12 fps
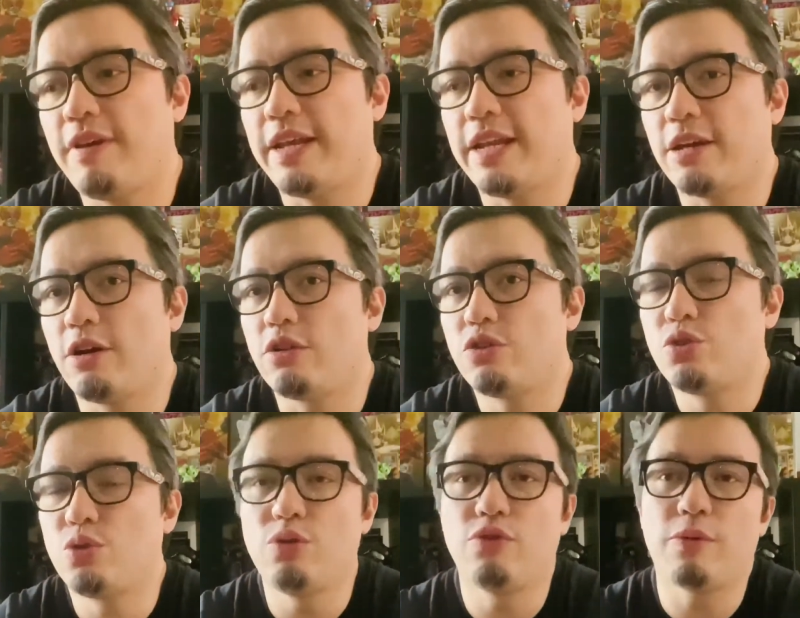and I got
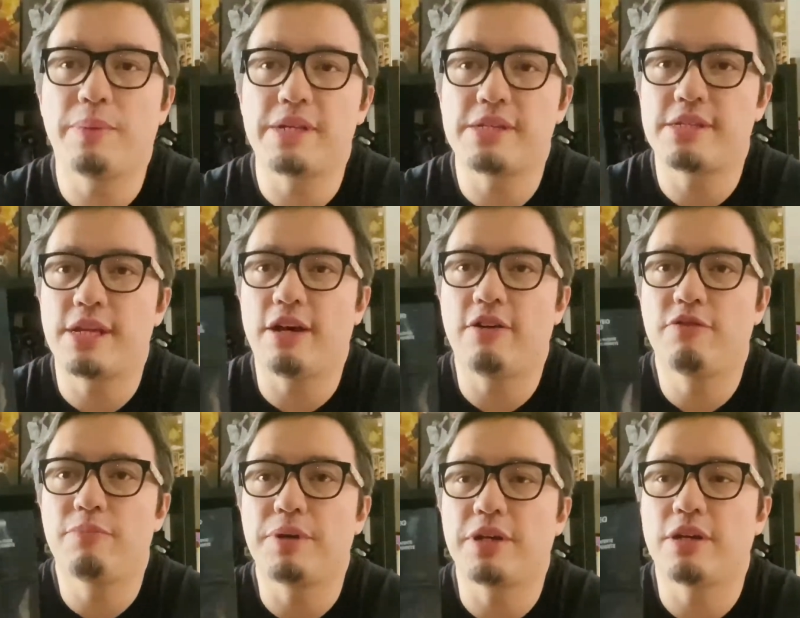two for myself
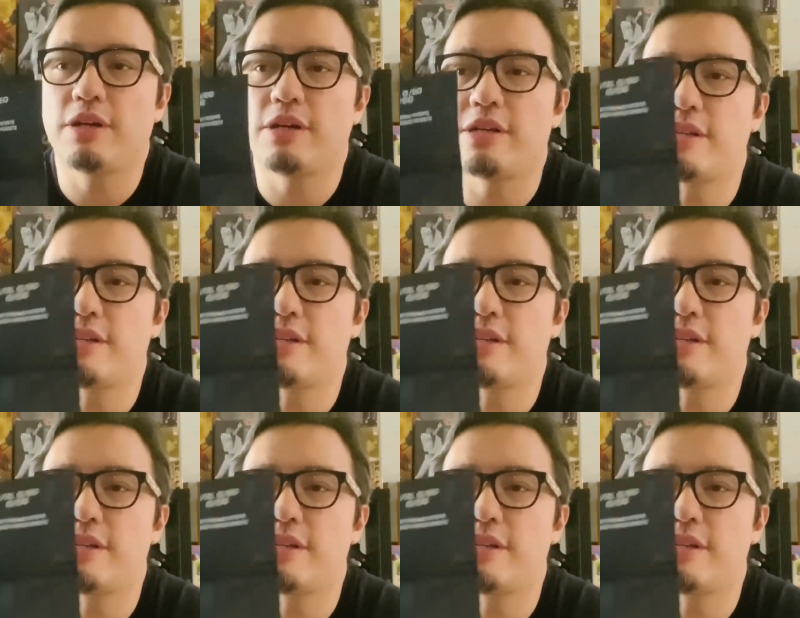because